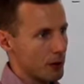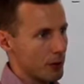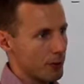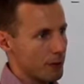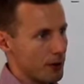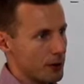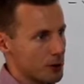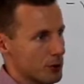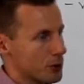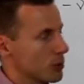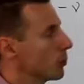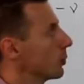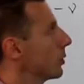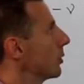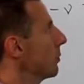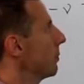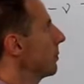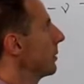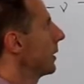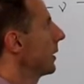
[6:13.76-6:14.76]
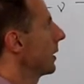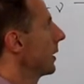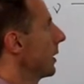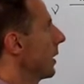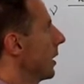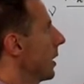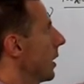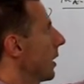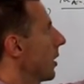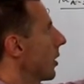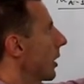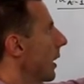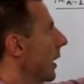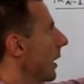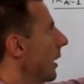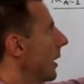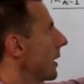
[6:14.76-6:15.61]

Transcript: convention would be, okay,